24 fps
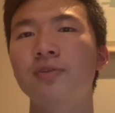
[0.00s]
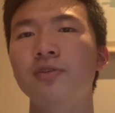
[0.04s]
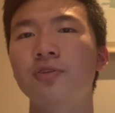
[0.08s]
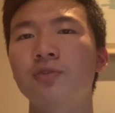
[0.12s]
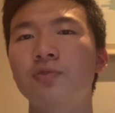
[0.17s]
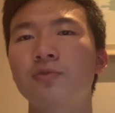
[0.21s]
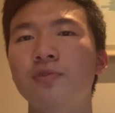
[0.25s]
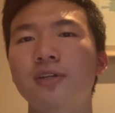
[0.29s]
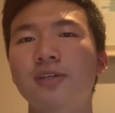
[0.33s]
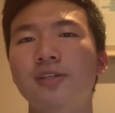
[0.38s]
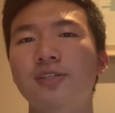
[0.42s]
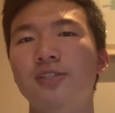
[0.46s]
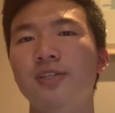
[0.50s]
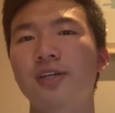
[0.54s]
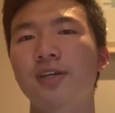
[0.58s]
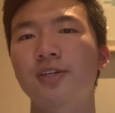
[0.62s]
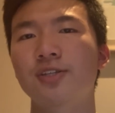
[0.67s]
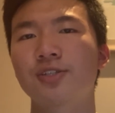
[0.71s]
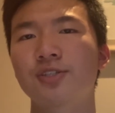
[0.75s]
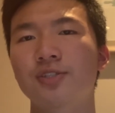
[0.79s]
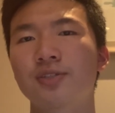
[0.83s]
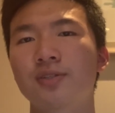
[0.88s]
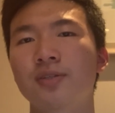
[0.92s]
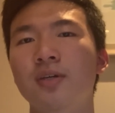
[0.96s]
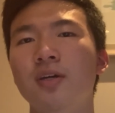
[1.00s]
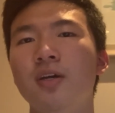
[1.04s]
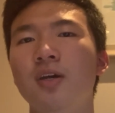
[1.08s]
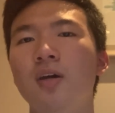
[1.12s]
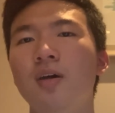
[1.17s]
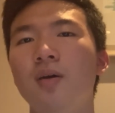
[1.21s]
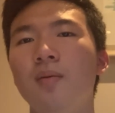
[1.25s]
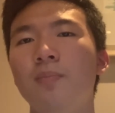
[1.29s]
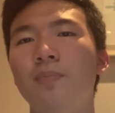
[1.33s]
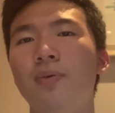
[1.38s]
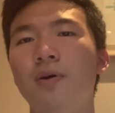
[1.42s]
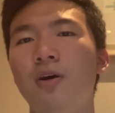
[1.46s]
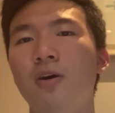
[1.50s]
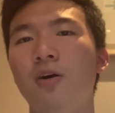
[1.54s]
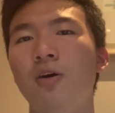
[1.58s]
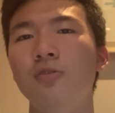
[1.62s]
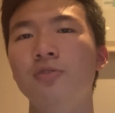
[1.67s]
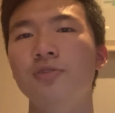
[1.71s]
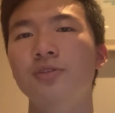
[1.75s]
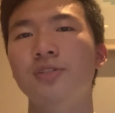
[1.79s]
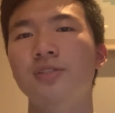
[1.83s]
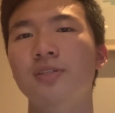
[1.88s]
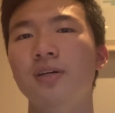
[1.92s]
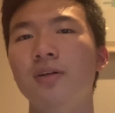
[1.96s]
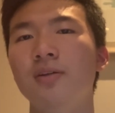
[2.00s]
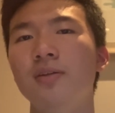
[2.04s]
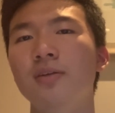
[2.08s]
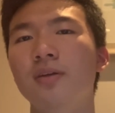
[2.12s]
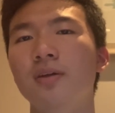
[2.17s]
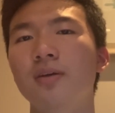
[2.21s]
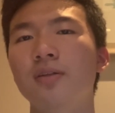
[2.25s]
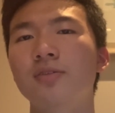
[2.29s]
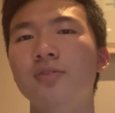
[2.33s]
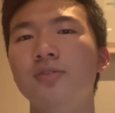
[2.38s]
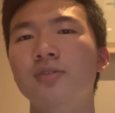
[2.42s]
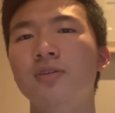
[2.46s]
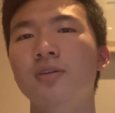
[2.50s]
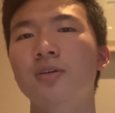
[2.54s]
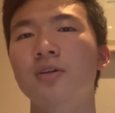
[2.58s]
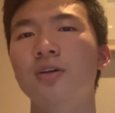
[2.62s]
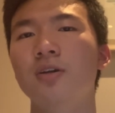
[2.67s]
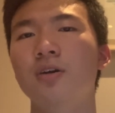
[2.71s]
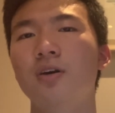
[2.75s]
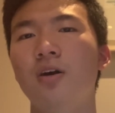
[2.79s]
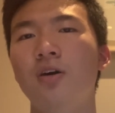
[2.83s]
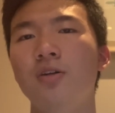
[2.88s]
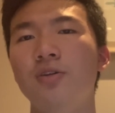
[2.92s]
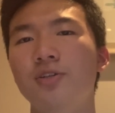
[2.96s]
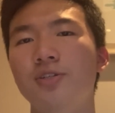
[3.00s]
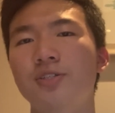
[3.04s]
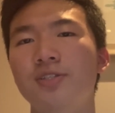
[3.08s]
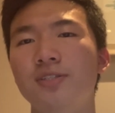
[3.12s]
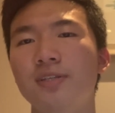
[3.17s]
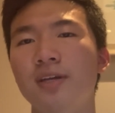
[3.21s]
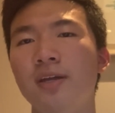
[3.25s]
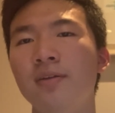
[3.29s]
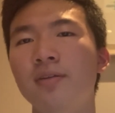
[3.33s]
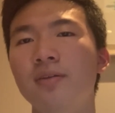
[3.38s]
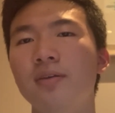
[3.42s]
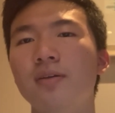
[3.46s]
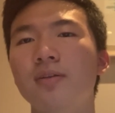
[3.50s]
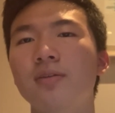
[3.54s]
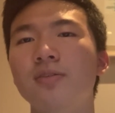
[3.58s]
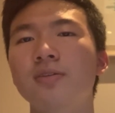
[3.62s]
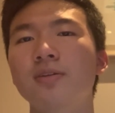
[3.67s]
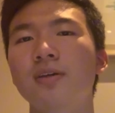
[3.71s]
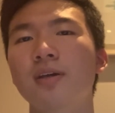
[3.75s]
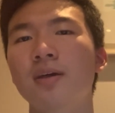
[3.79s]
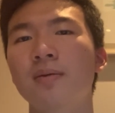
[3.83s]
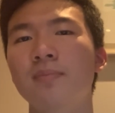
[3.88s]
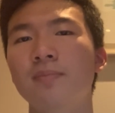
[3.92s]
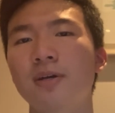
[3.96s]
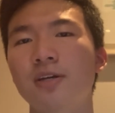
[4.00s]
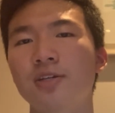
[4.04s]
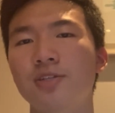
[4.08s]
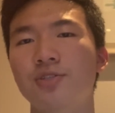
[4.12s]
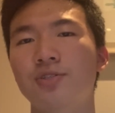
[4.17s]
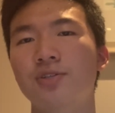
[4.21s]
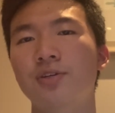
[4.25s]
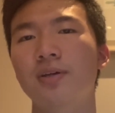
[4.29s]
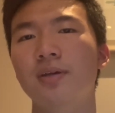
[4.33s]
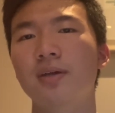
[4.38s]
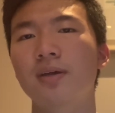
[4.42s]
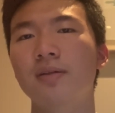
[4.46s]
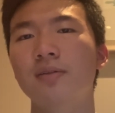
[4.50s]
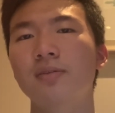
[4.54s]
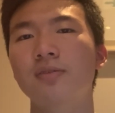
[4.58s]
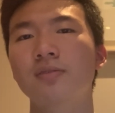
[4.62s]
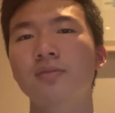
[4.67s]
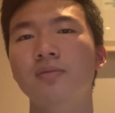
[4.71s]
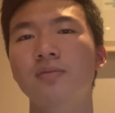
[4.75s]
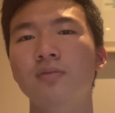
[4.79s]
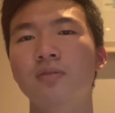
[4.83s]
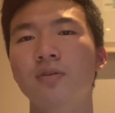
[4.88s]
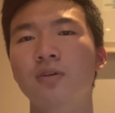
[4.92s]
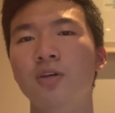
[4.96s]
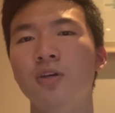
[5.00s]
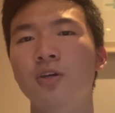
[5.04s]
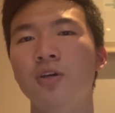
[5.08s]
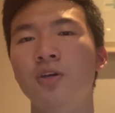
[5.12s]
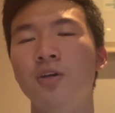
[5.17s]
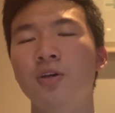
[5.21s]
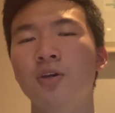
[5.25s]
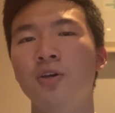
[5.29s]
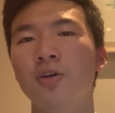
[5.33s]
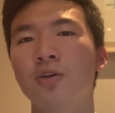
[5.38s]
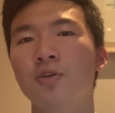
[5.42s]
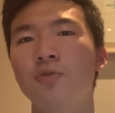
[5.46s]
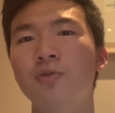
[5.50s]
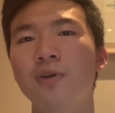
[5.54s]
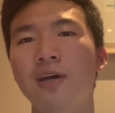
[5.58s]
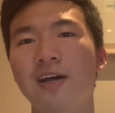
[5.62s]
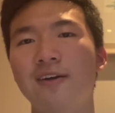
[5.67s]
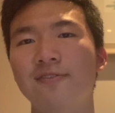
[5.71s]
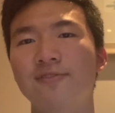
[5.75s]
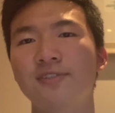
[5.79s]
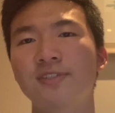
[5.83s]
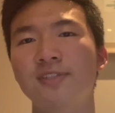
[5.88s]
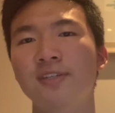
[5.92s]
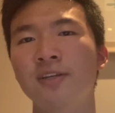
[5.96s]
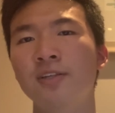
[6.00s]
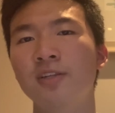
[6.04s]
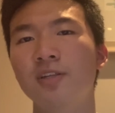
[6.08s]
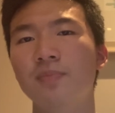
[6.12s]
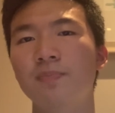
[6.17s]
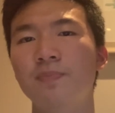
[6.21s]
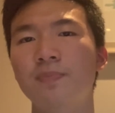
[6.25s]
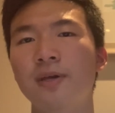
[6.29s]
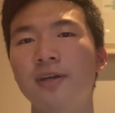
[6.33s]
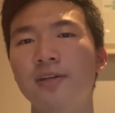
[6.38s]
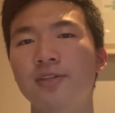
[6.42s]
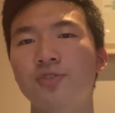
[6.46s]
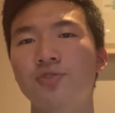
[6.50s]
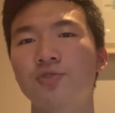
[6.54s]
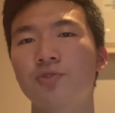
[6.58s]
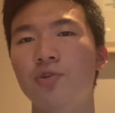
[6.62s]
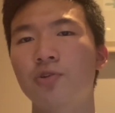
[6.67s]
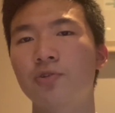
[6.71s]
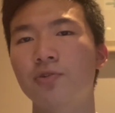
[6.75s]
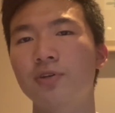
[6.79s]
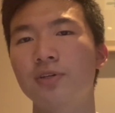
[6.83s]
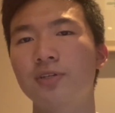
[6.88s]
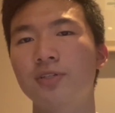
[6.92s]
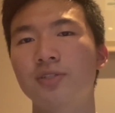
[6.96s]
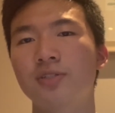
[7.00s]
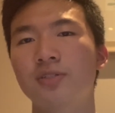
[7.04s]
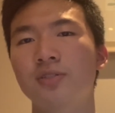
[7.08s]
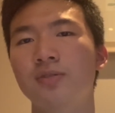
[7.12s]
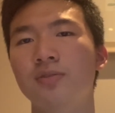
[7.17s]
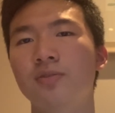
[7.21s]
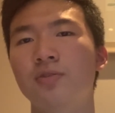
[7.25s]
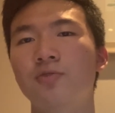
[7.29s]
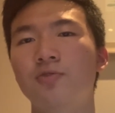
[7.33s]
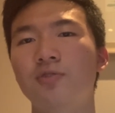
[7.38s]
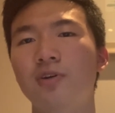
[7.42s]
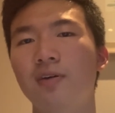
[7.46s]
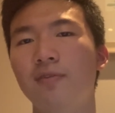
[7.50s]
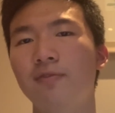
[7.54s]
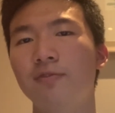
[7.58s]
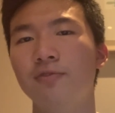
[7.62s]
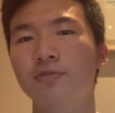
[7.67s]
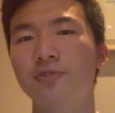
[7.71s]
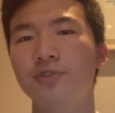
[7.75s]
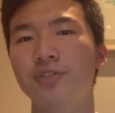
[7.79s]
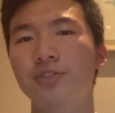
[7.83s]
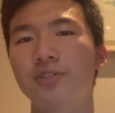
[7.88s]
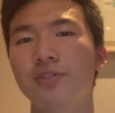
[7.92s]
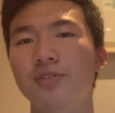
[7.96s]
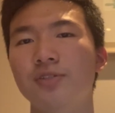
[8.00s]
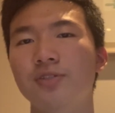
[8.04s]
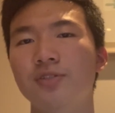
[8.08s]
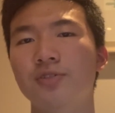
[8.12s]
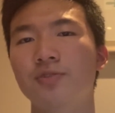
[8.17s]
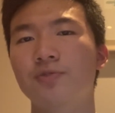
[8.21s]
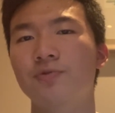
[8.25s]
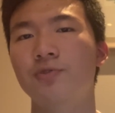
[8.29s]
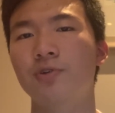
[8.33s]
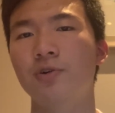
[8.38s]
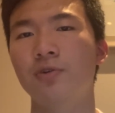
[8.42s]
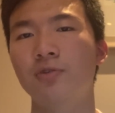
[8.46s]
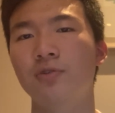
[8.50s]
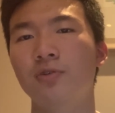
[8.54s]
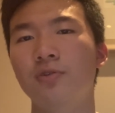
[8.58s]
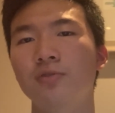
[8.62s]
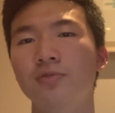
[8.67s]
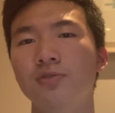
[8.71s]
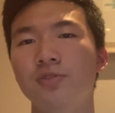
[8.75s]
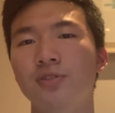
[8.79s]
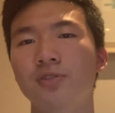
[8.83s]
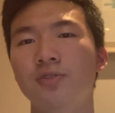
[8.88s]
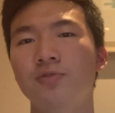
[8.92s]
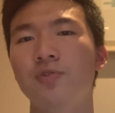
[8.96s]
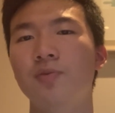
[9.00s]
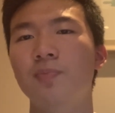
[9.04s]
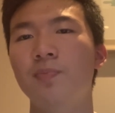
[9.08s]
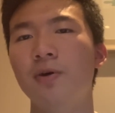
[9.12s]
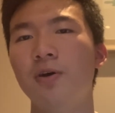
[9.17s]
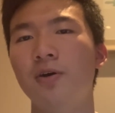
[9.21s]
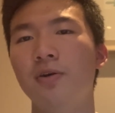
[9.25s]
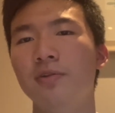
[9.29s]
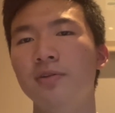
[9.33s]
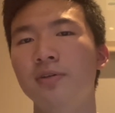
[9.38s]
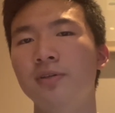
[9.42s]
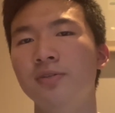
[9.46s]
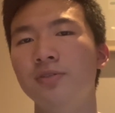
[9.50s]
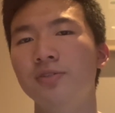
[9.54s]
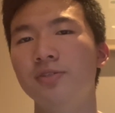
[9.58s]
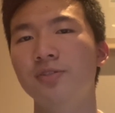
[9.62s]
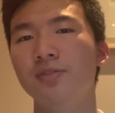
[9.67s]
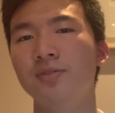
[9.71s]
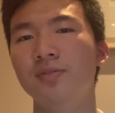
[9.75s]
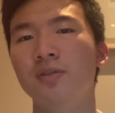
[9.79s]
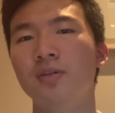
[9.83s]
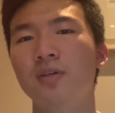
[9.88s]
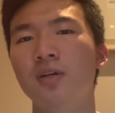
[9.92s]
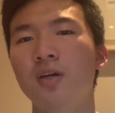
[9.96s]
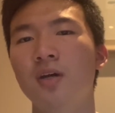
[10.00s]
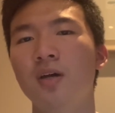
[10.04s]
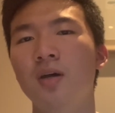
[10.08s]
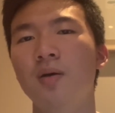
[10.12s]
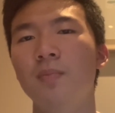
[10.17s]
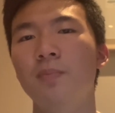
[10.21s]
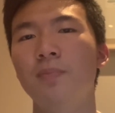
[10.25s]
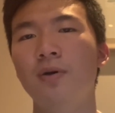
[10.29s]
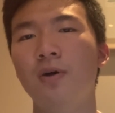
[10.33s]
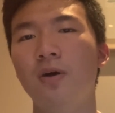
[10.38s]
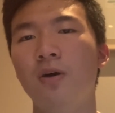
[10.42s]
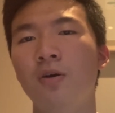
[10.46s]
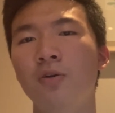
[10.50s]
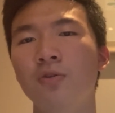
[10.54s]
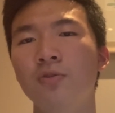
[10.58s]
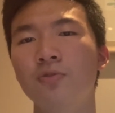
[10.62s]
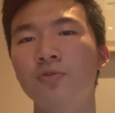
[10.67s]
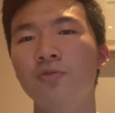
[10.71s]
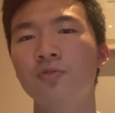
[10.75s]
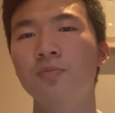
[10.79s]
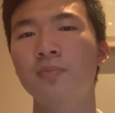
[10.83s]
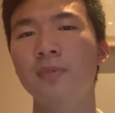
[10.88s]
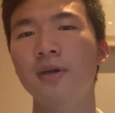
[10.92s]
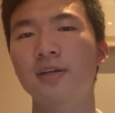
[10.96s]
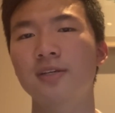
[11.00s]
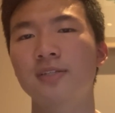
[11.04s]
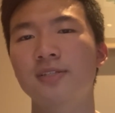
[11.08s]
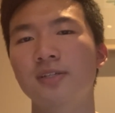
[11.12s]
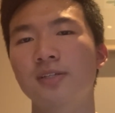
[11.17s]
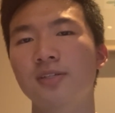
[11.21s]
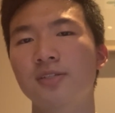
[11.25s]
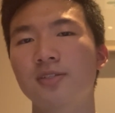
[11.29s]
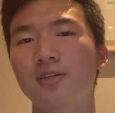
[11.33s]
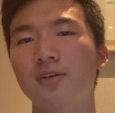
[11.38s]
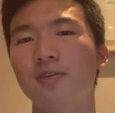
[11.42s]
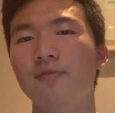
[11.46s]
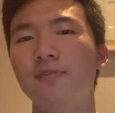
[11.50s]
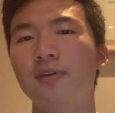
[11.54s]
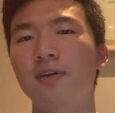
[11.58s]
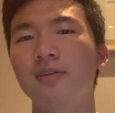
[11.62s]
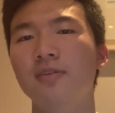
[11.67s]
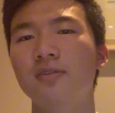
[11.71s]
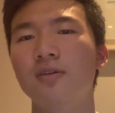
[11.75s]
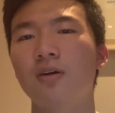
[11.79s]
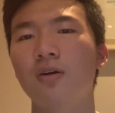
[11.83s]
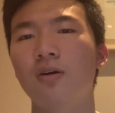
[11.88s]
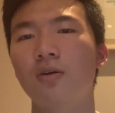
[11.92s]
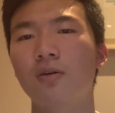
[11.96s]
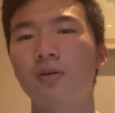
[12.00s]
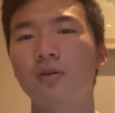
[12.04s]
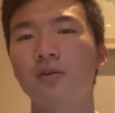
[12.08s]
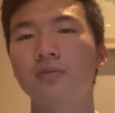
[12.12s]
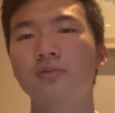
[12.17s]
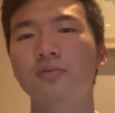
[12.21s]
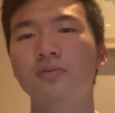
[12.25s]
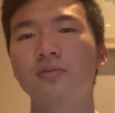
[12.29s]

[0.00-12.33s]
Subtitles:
in Unit 6, but how to study it, understand it, and master it. You have seen the big stories, revolutions, railroads, rebellions, but how do you make sense of it all?